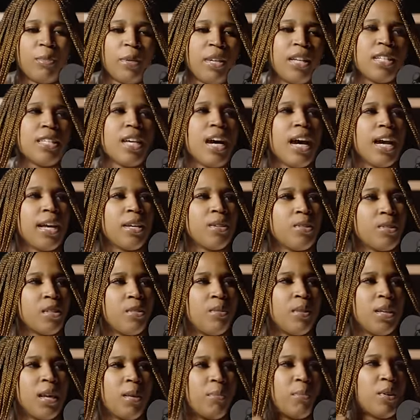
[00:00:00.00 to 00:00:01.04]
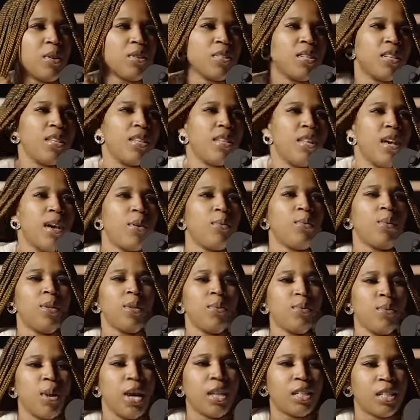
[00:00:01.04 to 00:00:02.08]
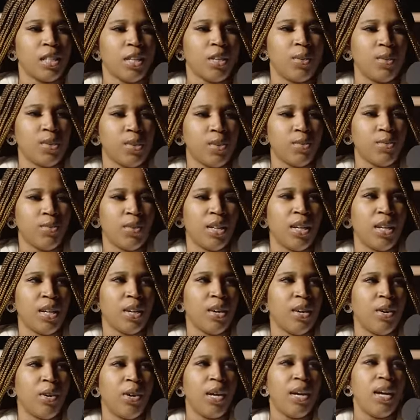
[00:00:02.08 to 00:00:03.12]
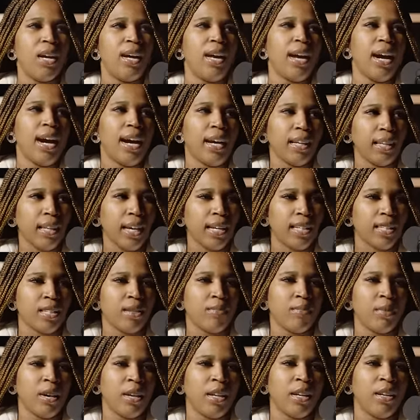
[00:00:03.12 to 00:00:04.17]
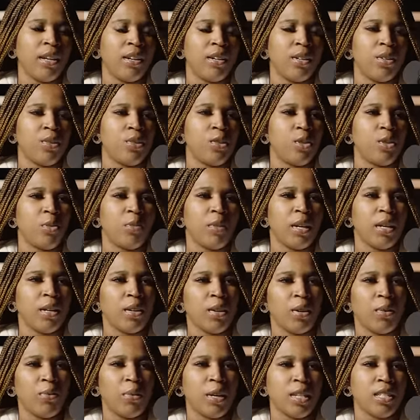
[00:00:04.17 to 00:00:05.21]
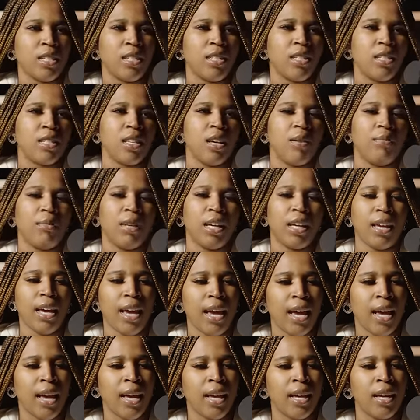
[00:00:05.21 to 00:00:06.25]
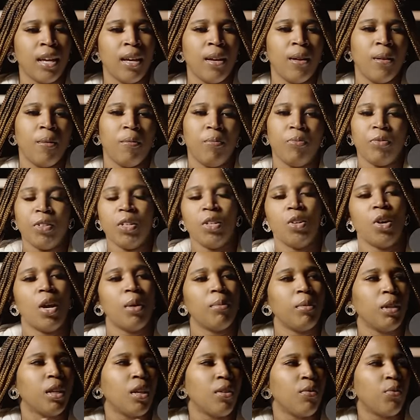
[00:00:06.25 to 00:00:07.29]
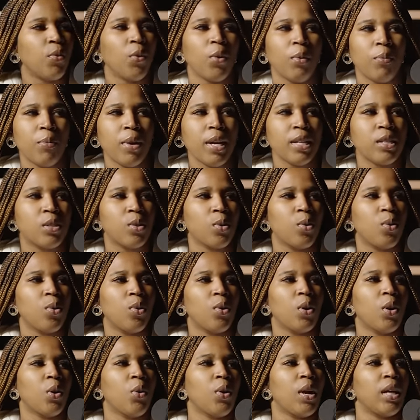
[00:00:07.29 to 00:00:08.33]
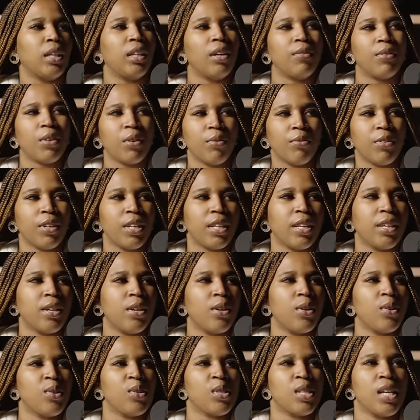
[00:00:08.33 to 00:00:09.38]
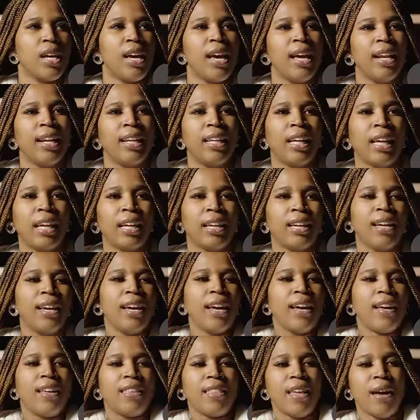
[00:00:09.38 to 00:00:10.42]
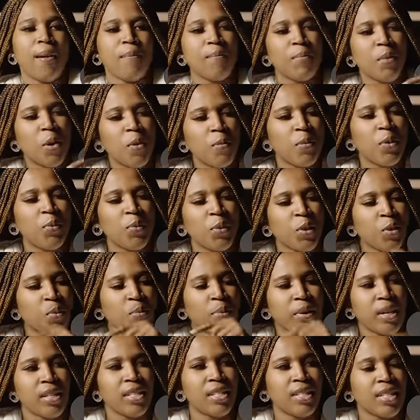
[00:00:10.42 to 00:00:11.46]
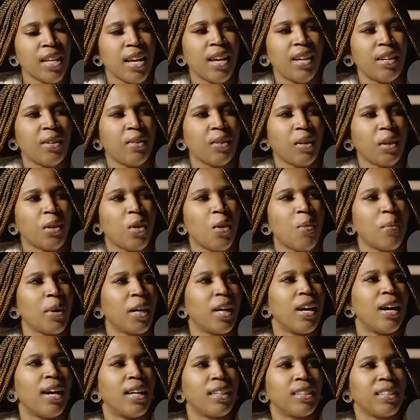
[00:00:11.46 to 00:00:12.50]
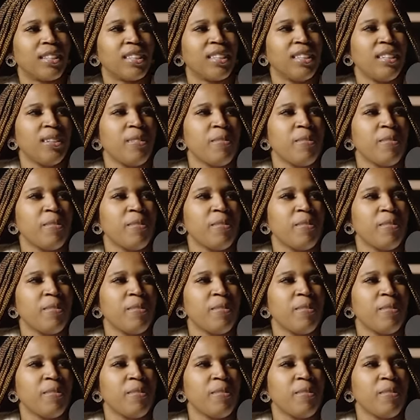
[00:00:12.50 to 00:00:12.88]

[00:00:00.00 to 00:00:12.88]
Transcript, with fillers: because I used to be that person that would watch a YouTube video, I like somebody on YouTube, and I'd go message them like, hey, you know, I'm looking for a mentor, or I love your videos, and like that moment when you press send, you're like, oh my gosh